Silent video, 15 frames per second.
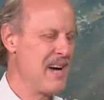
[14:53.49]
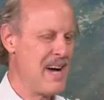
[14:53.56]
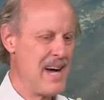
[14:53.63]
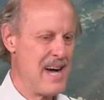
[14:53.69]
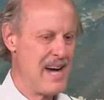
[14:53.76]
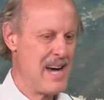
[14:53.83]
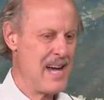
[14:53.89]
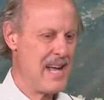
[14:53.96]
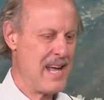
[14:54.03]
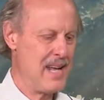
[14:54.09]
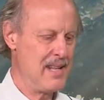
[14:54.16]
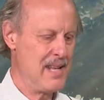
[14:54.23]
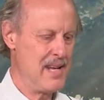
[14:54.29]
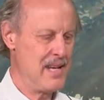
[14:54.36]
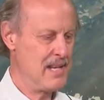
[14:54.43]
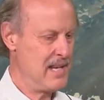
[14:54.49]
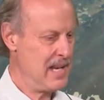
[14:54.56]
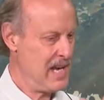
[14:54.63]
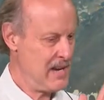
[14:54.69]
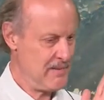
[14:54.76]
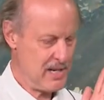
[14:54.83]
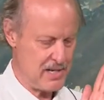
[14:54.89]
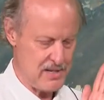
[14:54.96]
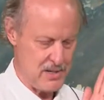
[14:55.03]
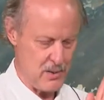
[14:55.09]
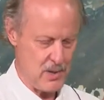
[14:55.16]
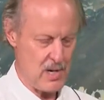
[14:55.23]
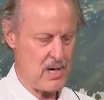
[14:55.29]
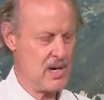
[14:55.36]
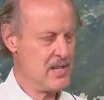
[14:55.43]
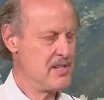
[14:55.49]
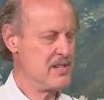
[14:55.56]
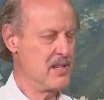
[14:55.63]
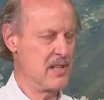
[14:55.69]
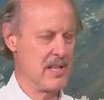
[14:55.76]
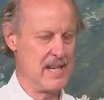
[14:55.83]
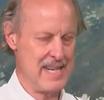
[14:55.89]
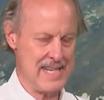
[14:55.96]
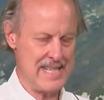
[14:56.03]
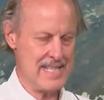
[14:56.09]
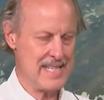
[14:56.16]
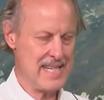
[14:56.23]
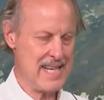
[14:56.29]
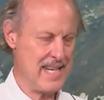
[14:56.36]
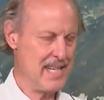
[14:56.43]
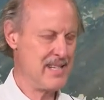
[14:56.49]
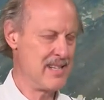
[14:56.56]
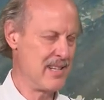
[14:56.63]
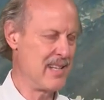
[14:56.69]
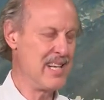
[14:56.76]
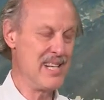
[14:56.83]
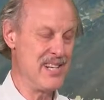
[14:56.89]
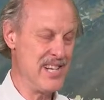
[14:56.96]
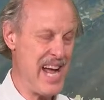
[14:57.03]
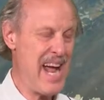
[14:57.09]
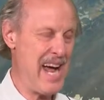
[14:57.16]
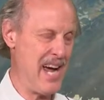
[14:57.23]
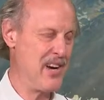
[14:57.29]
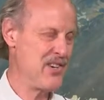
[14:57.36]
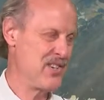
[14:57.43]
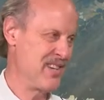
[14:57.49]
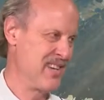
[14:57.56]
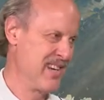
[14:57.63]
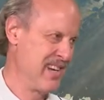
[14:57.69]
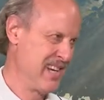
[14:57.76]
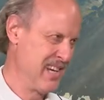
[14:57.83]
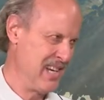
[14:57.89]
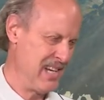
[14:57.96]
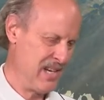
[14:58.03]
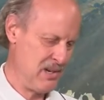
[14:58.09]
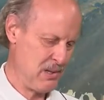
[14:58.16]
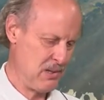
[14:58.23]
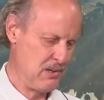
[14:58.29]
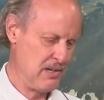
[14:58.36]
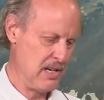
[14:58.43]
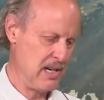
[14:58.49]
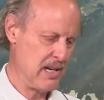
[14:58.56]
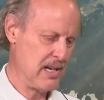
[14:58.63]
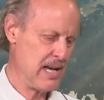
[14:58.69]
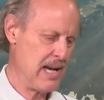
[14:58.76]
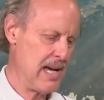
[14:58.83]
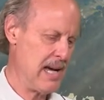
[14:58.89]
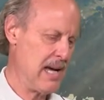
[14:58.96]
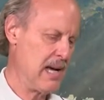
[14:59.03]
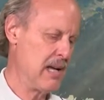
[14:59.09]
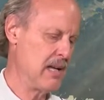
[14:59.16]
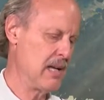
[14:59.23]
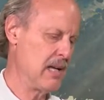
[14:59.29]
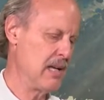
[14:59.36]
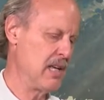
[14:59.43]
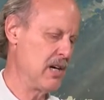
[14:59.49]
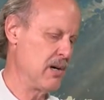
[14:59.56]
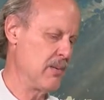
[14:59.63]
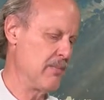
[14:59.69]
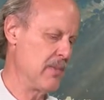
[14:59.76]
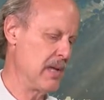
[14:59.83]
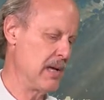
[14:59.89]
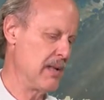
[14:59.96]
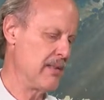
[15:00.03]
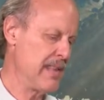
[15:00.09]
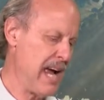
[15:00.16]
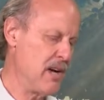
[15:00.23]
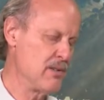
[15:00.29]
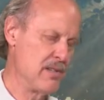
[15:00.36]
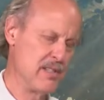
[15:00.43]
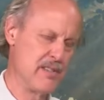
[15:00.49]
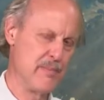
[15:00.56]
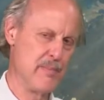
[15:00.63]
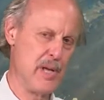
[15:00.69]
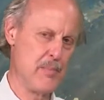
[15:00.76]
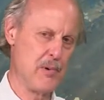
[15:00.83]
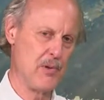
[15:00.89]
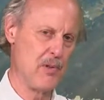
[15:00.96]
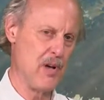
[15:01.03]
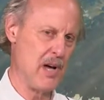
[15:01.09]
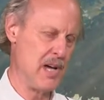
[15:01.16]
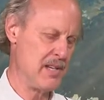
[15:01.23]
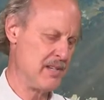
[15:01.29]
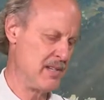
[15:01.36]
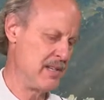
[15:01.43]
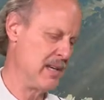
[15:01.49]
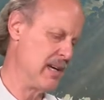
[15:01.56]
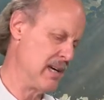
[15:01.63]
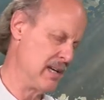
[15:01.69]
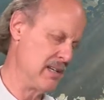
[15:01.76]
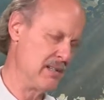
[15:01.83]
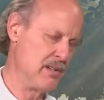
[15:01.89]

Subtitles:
and then having it so constantly and intensely dashed, including thousands of people lost in